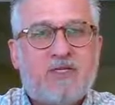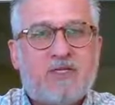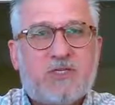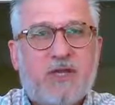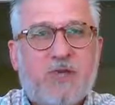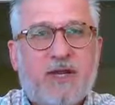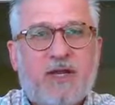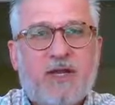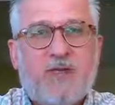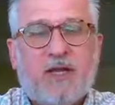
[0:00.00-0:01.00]
Just going to wait
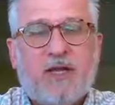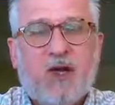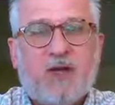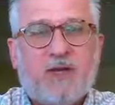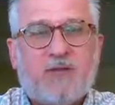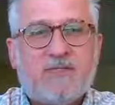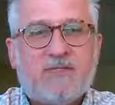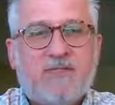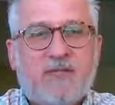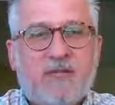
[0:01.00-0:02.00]
a little bit longer and
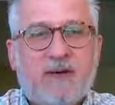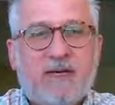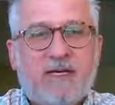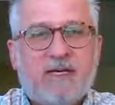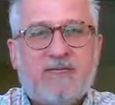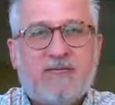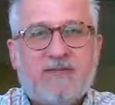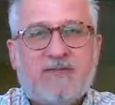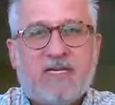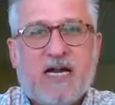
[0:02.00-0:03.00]
see if anybody else
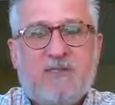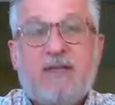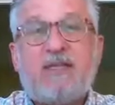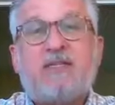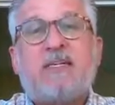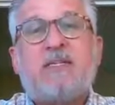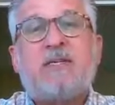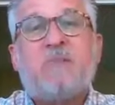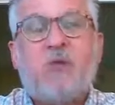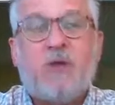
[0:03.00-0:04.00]
leaves a comment and says
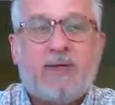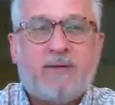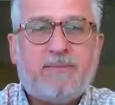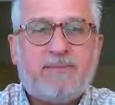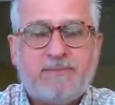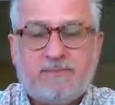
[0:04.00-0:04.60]
good morning.